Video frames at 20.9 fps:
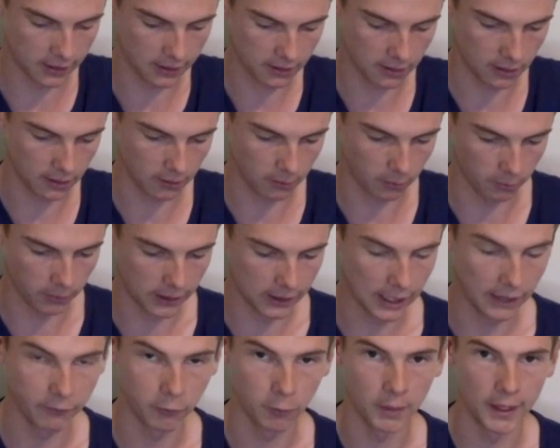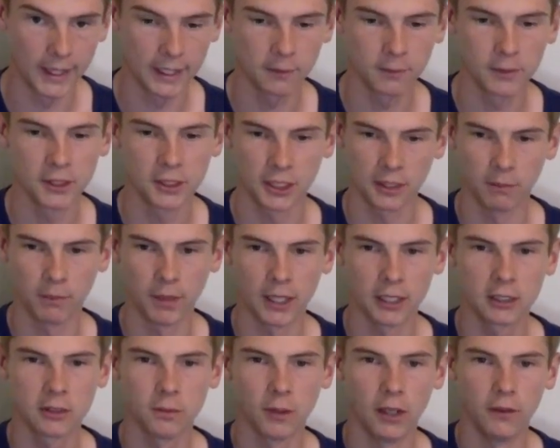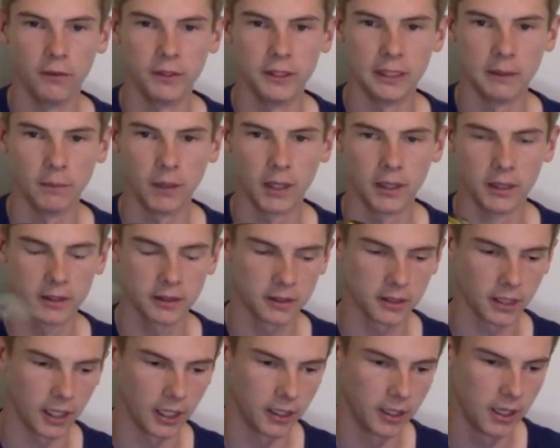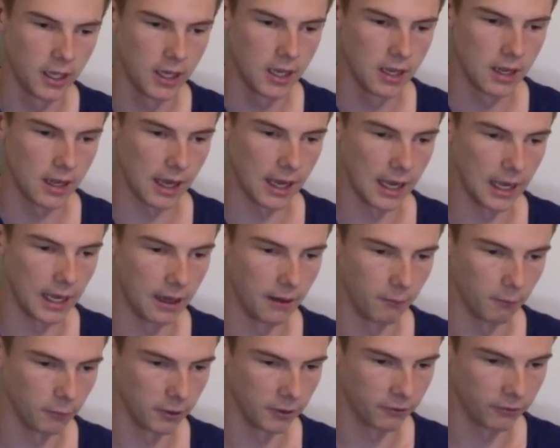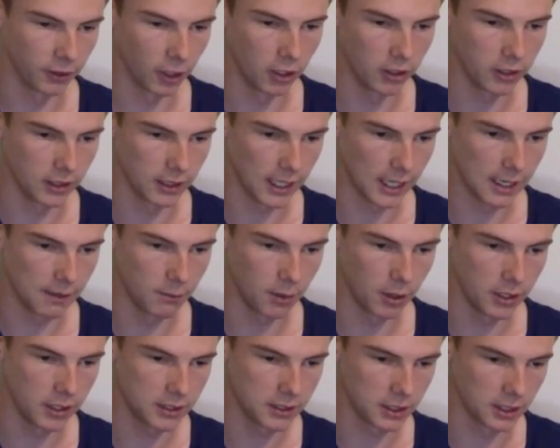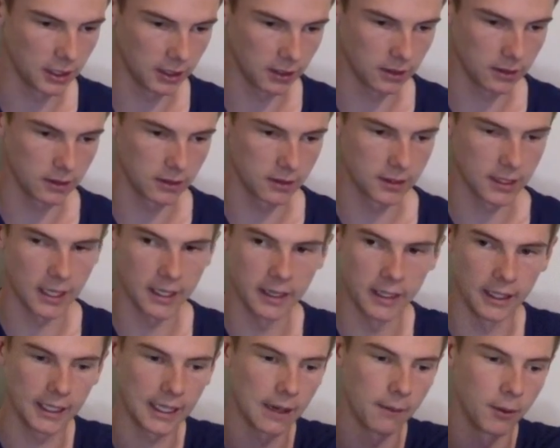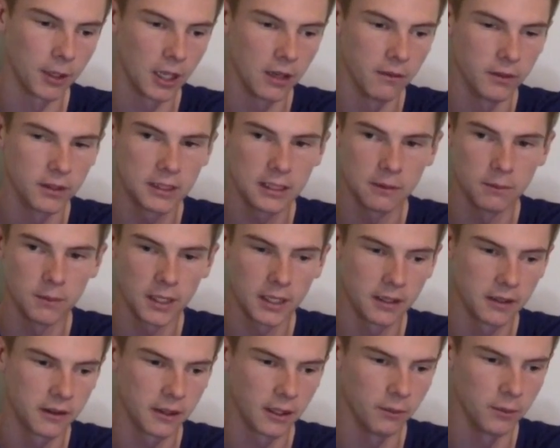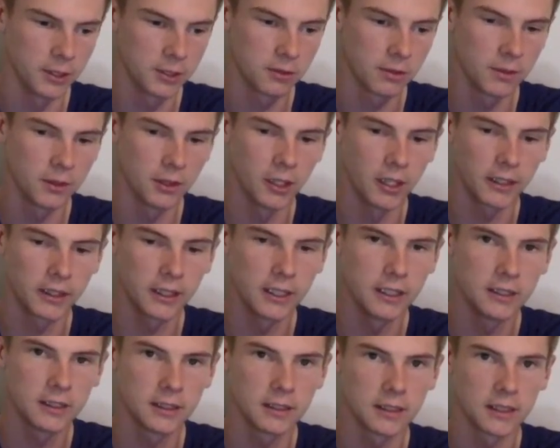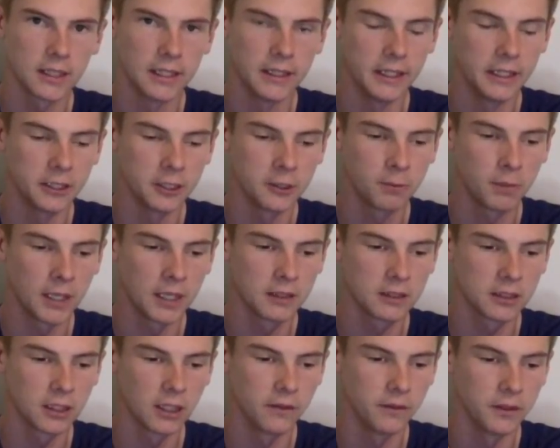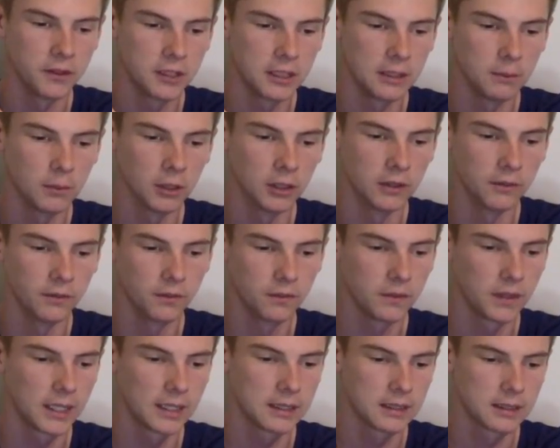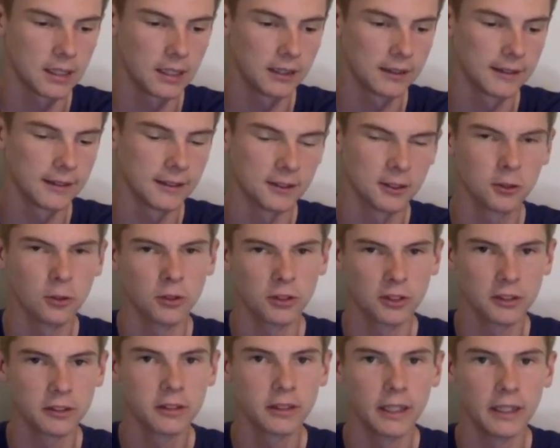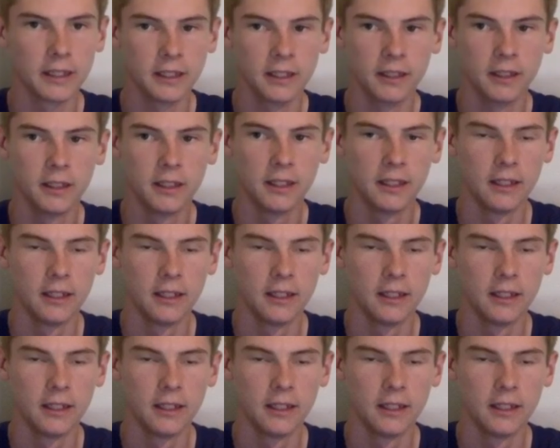that we love about them is you can bounce them over timber. So with floating hard bodies, you say they're coming over timber, they'll be swimming like this, and they're just bouncing over the timber, and if it gets stuck, you can sort of just let your